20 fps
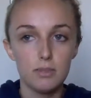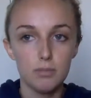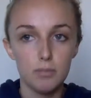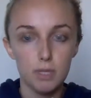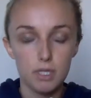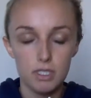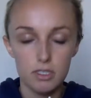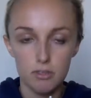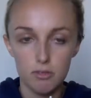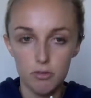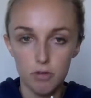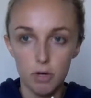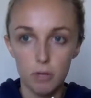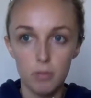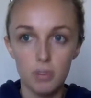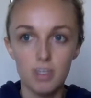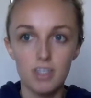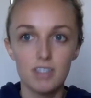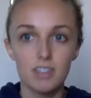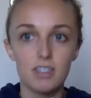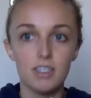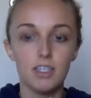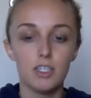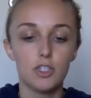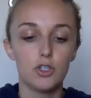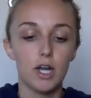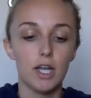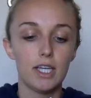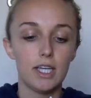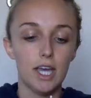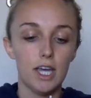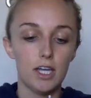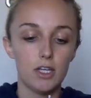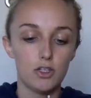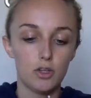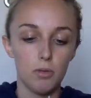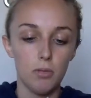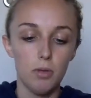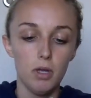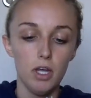pisiform is the
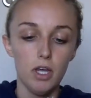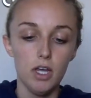triquetrum.